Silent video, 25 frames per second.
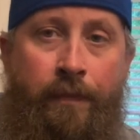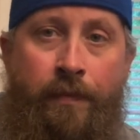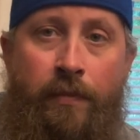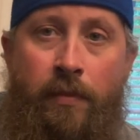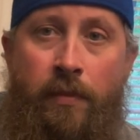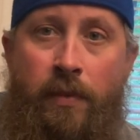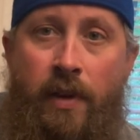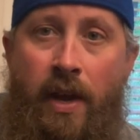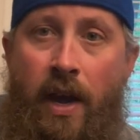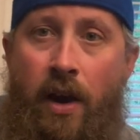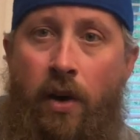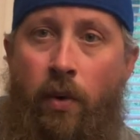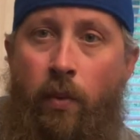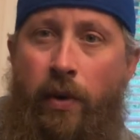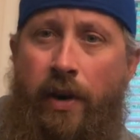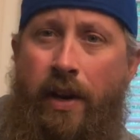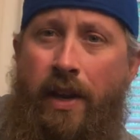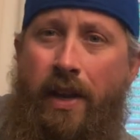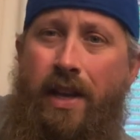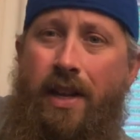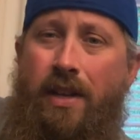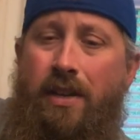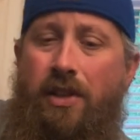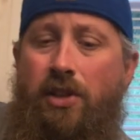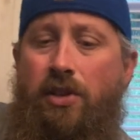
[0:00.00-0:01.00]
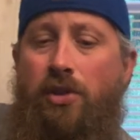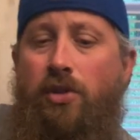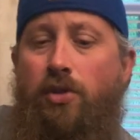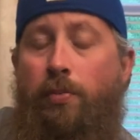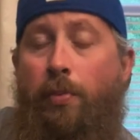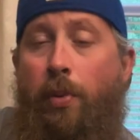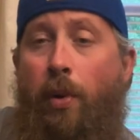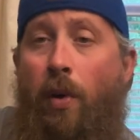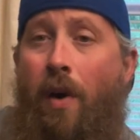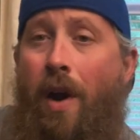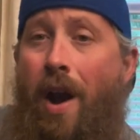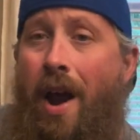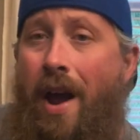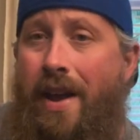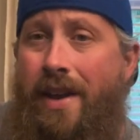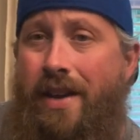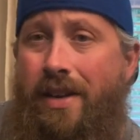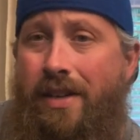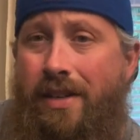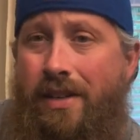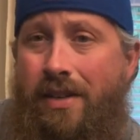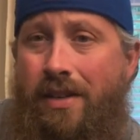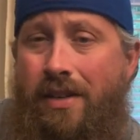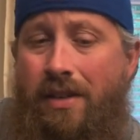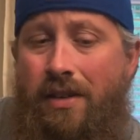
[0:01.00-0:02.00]
Now, when it gets to
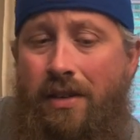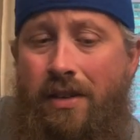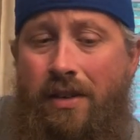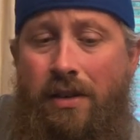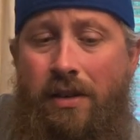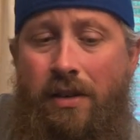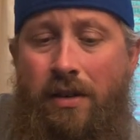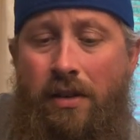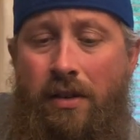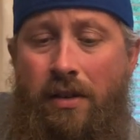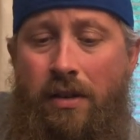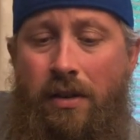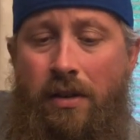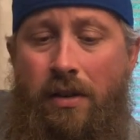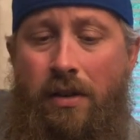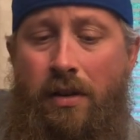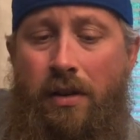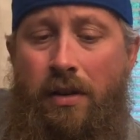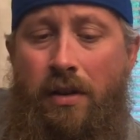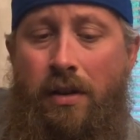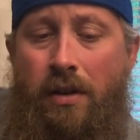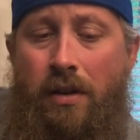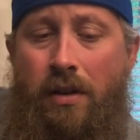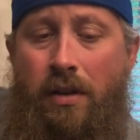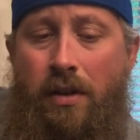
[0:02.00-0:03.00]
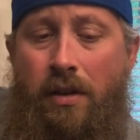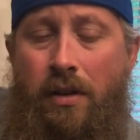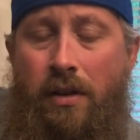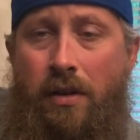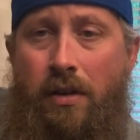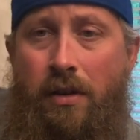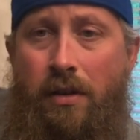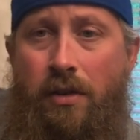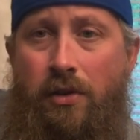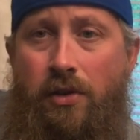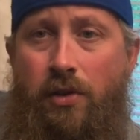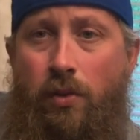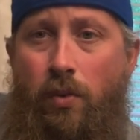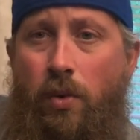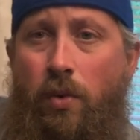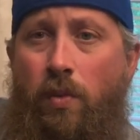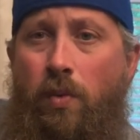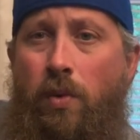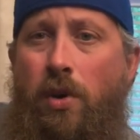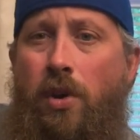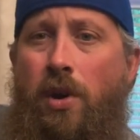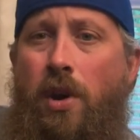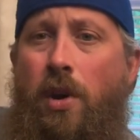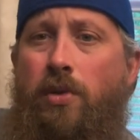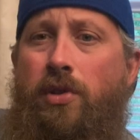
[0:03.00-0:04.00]
price, so
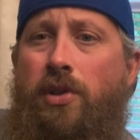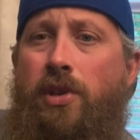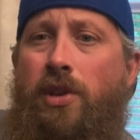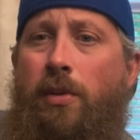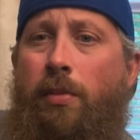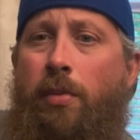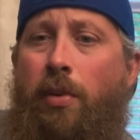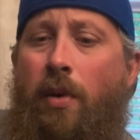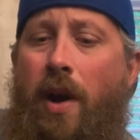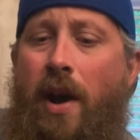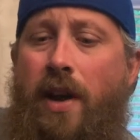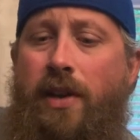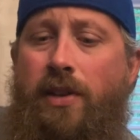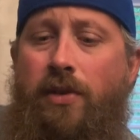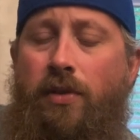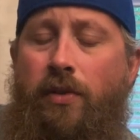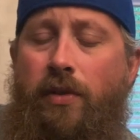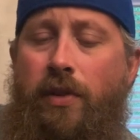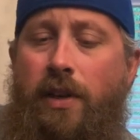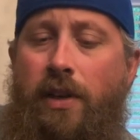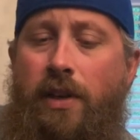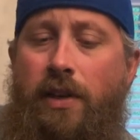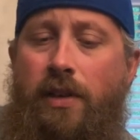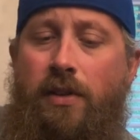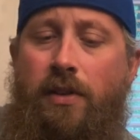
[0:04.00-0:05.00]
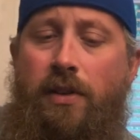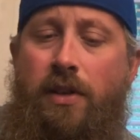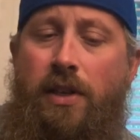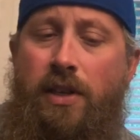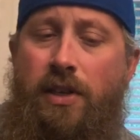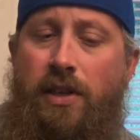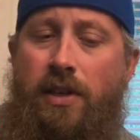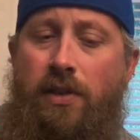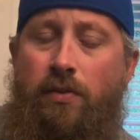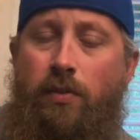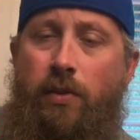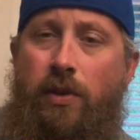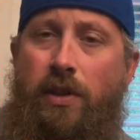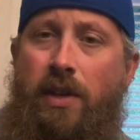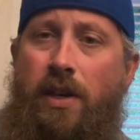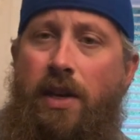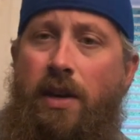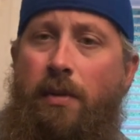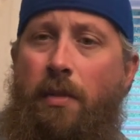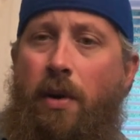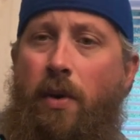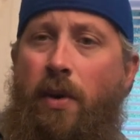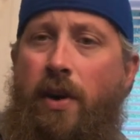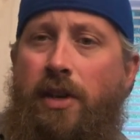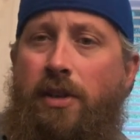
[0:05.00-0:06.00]
we'll go to the price on these. This is with the
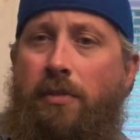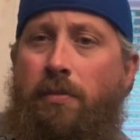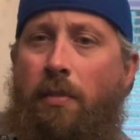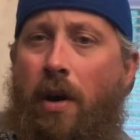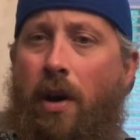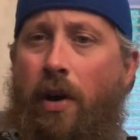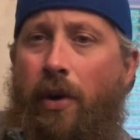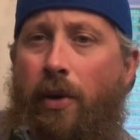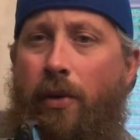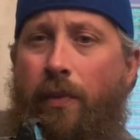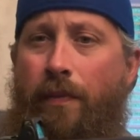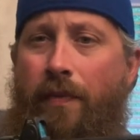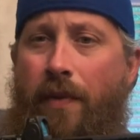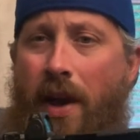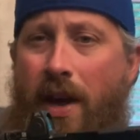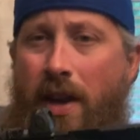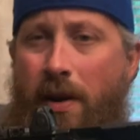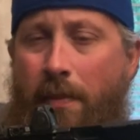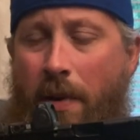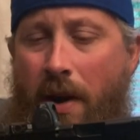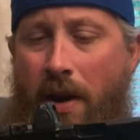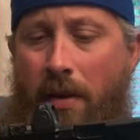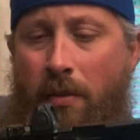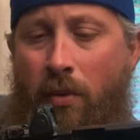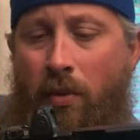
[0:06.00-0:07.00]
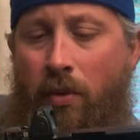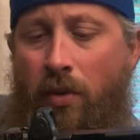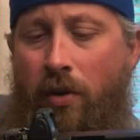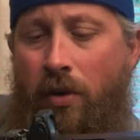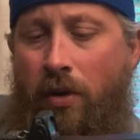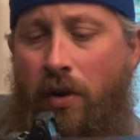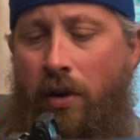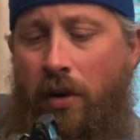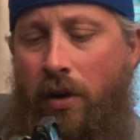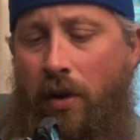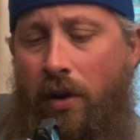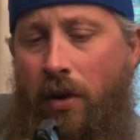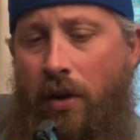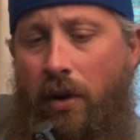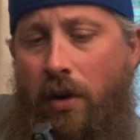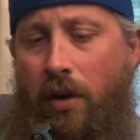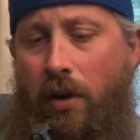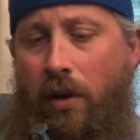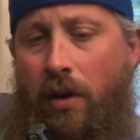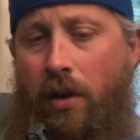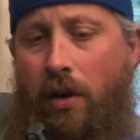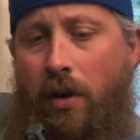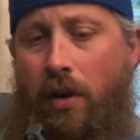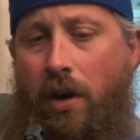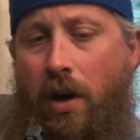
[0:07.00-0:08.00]
MOS model. I had to pay more.
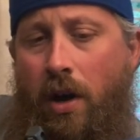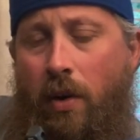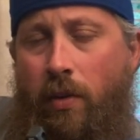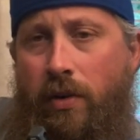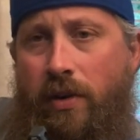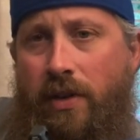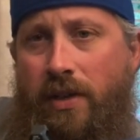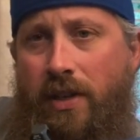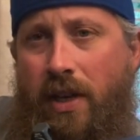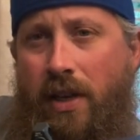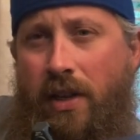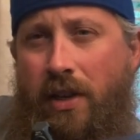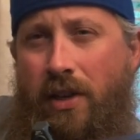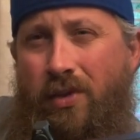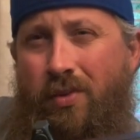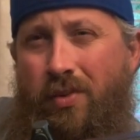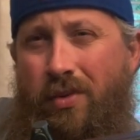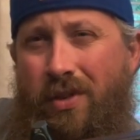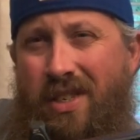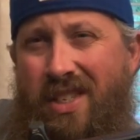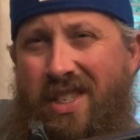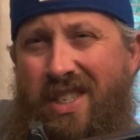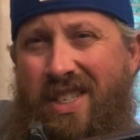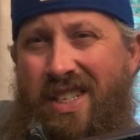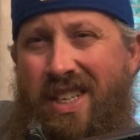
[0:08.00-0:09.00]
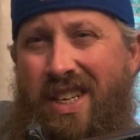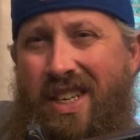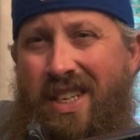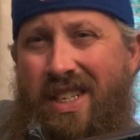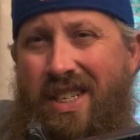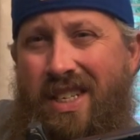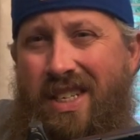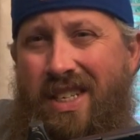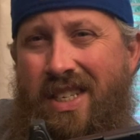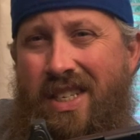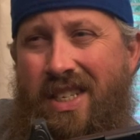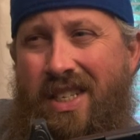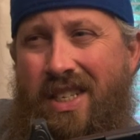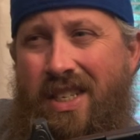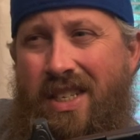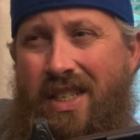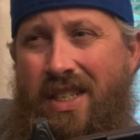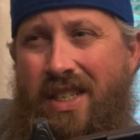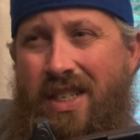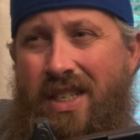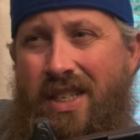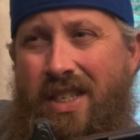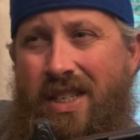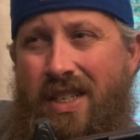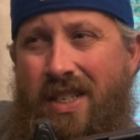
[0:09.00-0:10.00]
I want to say this was
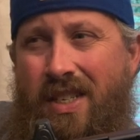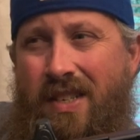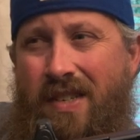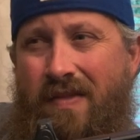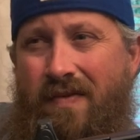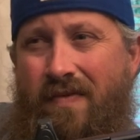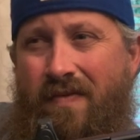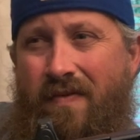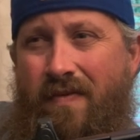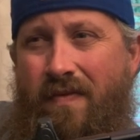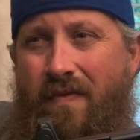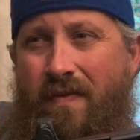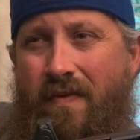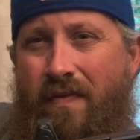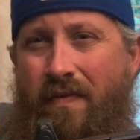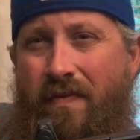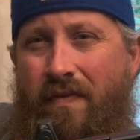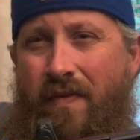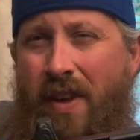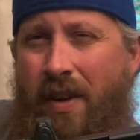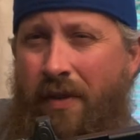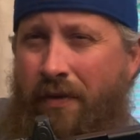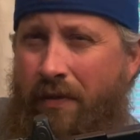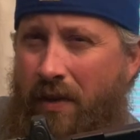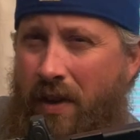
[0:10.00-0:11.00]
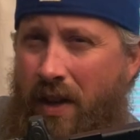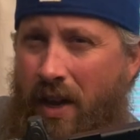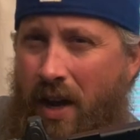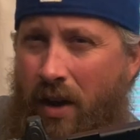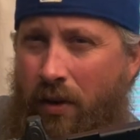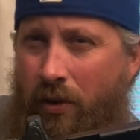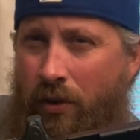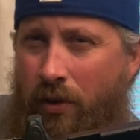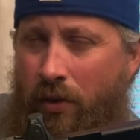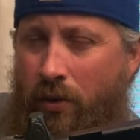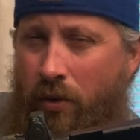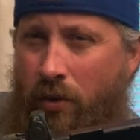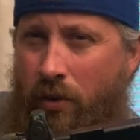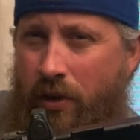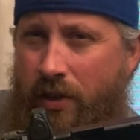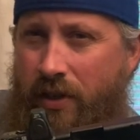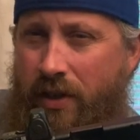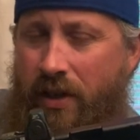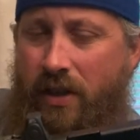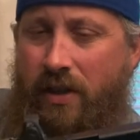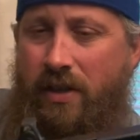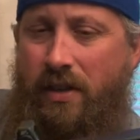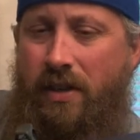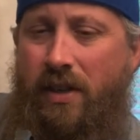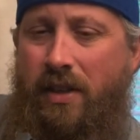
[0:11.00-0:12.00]
$650 out the door,
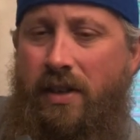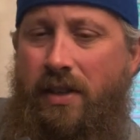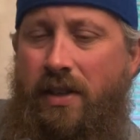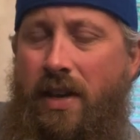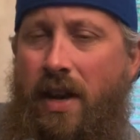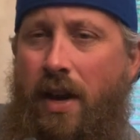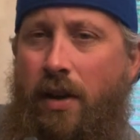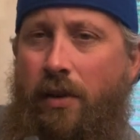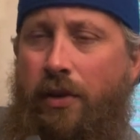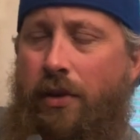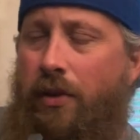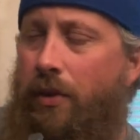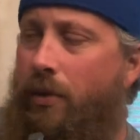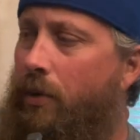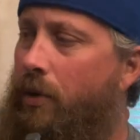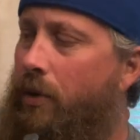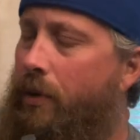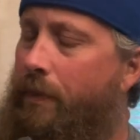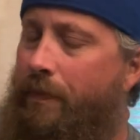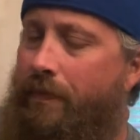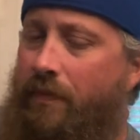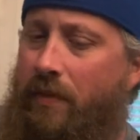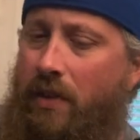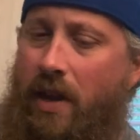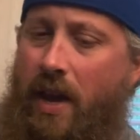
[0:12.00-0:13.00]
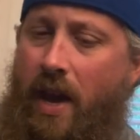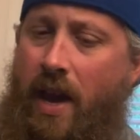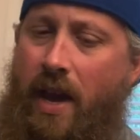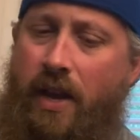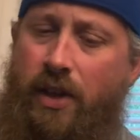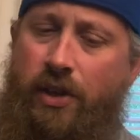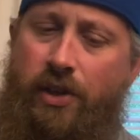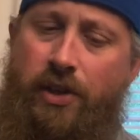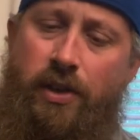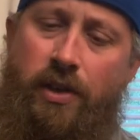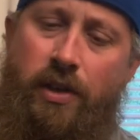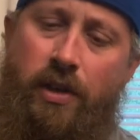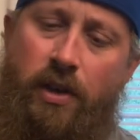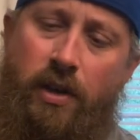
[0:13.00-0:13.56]
$660 out the door, cash.